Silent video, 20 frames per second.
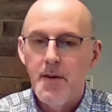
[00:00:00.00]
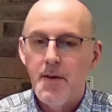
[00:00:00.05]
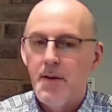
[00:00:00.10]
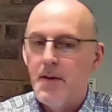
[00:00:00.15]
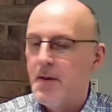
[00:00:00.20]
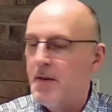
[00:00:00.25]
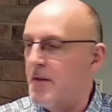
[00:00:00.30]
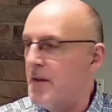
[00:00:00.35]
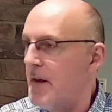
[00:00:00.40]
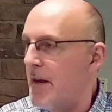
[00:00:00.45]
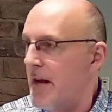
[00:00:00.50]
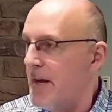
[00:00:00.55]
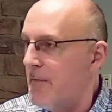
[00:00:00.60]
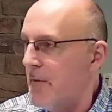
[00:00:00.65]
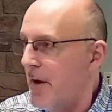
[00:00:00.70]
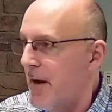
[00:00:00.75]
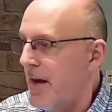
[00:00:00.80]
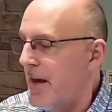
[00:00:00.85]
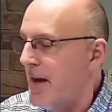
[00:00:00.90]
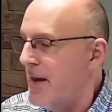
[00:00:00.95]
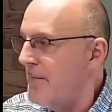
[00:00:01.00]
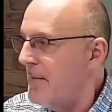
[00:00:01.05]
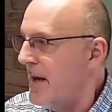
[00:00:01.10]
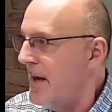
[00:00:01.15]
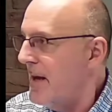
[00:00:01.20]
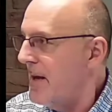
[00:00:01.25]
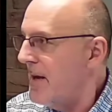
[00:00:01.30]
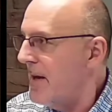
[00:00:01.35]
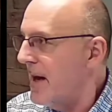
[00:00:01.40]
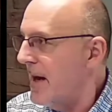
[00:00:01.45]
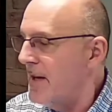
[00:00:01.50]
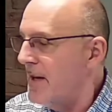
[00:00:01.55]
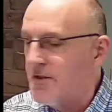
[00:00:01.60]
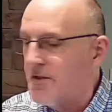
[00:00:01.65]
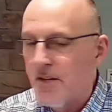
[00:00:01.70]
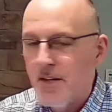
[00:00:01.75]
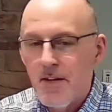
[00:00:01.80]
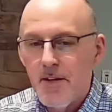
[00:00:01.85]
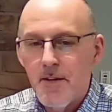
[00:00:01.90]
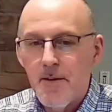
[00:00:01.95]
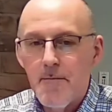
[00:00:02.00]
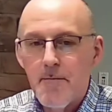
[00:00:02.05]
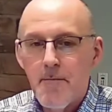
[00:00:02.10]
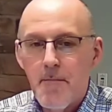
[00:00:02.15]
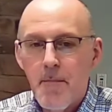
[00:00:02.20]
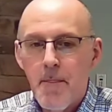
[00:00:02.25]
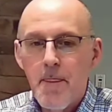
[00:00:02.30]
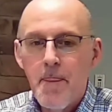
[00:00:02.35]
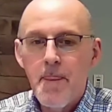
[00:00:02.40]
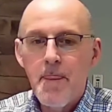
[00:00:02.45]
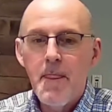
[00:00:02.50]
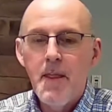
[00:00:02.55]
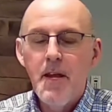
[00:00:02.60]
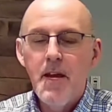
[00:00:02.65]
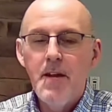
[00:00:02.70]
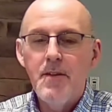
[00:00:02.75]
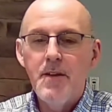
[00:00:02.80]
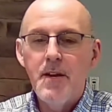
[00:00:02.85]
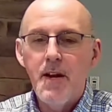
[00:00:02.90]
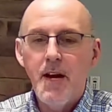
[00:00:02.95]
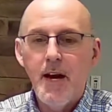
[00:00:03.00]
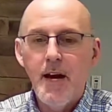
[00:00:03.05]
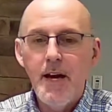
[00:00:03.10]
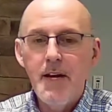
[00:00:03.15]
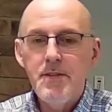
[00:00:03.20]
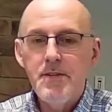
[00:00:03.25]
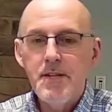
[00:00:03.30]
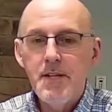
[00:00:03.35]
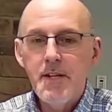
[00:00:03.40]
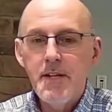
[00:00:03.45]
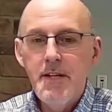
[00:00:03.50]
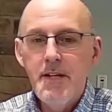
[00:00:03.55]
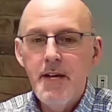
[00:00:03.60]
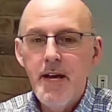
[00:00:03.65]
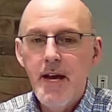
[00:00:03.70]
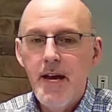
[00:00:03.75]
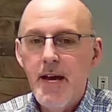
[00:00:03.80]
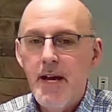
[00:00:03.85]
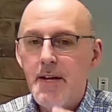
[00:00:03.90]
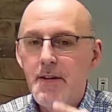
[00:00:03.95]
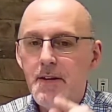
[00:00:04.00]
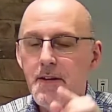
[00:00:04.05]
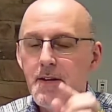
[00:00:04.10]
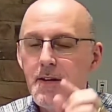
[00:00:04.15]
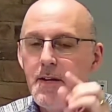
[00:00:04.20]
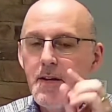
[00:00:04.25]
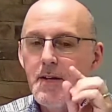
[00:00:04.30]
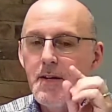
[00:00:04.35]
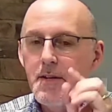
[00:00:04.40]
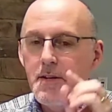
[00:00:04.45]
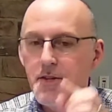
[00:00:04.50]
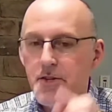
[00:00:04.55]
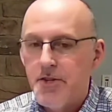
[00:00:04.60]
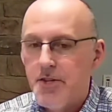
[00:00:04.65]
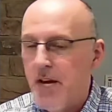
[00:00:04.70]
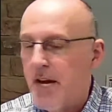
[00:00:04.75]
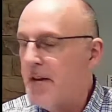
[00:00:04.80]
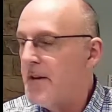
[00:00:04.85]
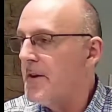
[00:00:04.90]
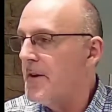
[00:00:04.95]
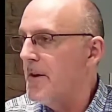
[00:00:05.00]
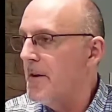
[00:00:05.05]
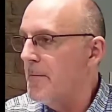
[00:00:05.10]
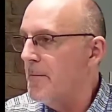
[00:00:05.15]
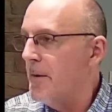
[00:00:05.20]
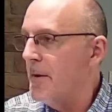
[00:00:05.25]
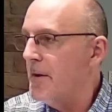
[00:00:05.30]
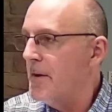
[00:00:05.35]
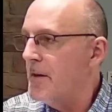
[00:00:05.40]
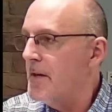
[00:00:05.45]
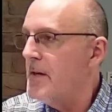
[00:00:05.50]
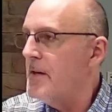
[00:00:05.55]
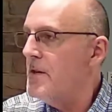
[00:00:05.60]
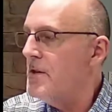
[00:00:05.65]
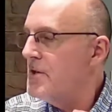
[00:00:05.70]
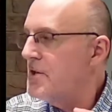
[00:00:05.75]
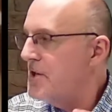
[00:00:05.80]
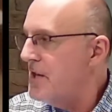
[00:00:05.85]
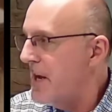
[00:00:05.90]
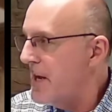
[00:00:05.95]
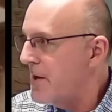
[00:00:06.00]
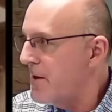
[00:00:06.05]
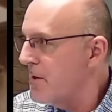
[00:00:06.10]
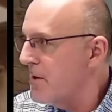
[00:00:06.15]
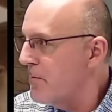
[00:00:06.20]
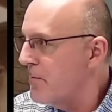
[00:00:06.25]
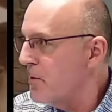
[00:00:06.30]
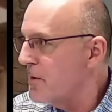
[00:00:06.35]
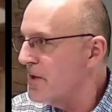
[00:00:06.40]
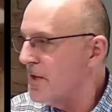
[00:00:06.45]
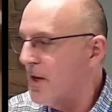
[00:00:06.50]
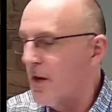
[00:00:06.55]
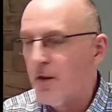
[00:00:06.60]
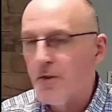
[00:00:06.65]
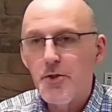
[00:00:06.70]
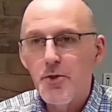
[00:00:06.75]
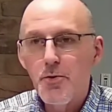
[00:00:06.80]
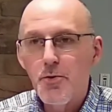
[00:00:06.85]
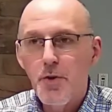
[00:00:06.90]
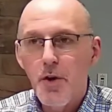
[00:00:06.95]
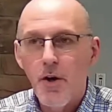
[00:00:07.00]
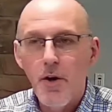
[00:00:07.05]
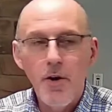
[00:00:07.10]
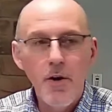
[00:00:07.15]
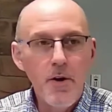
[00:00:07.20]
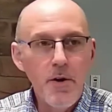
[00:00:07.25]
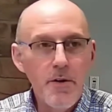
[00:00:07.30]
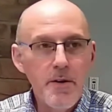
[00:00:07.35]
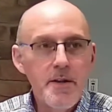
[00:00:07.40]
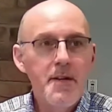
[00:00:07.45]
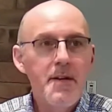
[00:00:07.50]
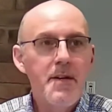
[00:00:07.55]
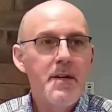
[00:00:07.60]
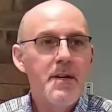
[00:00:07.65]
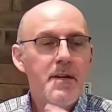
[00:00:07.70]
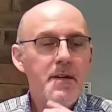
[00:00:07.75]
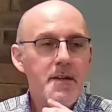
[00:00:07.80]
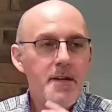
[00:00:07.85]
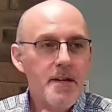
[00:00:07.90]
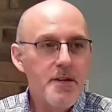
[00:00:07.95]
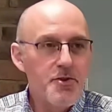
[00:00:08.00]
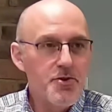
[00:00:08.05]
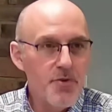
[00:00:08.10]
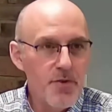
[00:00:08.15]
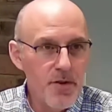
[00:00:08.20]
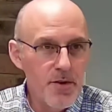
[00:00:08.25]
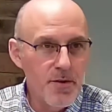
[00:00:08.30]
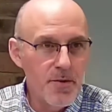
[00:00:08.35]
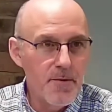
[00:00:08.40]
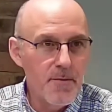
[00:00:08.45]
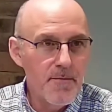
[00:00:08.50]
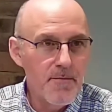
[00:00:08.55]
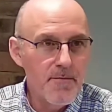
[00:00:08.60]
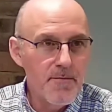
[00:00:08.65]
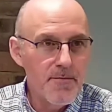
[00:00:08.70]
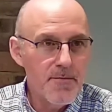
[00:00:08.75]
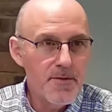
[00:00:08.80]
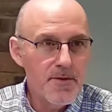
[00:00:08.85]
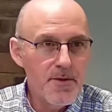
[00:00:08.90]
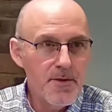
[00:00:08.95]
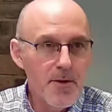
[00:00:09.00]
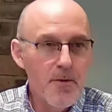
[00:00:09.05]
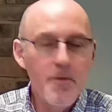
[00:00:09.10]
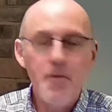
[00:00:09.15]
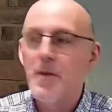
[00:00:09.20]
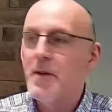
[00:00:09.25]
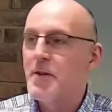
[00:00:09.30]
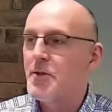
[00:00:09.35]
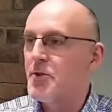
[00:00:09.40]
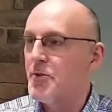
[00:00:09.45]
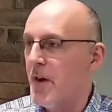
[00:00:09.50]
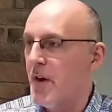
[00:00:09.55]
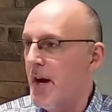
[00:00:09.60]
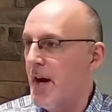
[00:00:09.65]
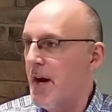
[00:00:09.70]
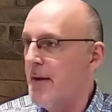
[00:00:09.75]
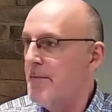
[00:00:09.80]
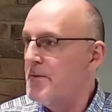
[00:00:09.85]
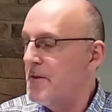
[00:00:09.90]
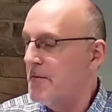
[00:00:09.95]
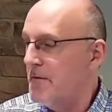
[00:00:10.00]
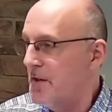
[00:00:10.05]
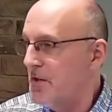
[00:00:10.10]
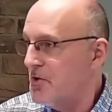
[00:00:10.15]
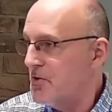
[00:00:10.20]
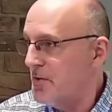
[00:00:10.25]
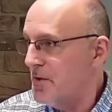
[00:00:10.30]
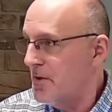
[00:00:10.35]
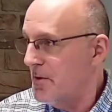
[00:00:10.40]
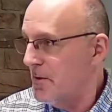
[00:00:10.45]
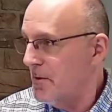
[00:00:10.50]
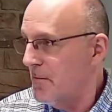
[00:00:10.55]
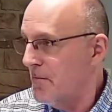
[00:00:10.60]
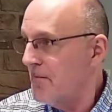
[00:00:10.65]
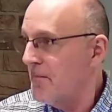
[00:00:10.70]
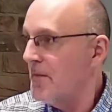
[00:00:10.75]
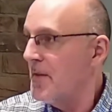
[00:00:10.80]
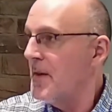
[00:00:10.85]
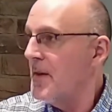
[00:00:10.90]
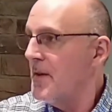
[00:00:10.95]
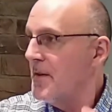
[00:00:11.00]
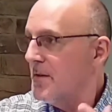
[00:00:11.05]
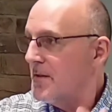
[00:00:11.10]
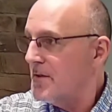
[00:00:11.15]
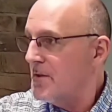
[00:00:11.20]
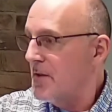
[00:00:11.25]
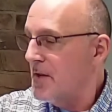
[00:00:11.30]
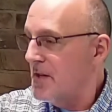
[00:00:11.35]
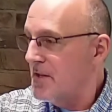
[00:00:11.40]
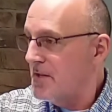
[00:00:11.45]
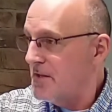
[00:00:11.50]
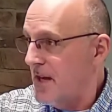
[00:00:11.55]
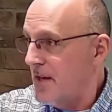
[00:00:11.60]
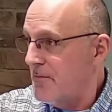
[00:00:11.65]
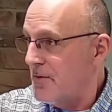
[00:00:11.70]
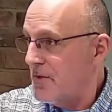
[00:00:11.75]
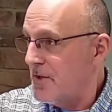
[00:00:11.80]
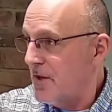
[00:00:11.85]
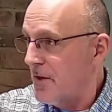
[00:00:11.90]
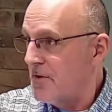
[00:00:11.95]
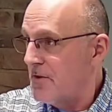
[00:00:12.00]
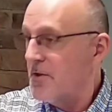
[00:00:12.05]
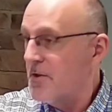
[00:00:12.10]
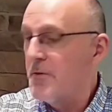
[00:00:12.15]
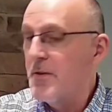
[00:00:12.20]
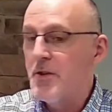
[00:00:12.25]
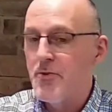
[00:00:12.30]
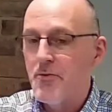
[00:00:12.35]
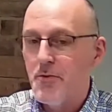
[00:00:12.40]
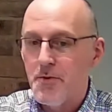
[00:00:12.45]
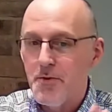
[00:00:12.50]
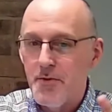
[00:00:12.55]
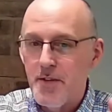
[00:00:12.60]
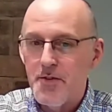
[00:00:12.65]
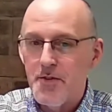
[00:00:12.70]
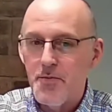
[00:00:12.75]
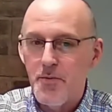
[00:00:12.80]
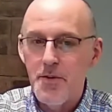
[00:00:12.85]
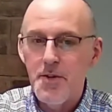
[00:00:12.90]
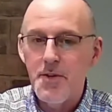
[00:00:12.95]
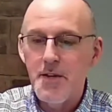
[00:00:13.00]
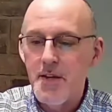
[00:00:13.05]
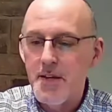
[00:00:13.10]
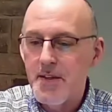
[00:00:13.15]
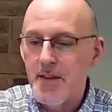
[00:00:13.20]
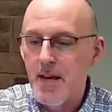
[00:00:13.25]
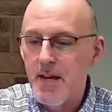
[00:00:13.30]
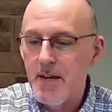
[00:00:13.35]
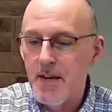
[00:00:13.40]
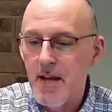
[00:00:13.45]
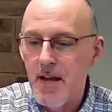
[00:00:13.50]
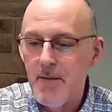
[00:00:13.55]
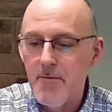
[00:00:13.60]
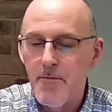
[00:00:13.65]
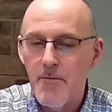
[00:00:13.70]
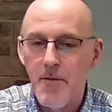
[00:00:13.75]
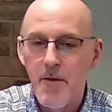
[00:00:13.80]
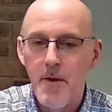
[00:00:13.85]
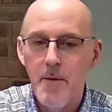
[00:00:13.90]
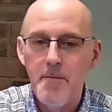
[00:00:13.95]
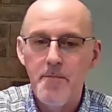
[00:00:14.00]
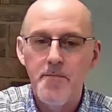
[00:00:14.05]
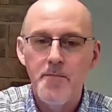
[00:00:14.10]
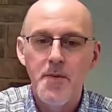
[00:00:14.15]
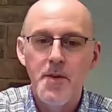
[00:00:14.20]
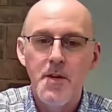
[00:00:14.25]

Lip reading: Then Abraham had Isaac. And then Isaac, he had Jacob. Jacob was also called Israel. So the tribes of Israel. So his name is also Israel. So that's where you get that name from.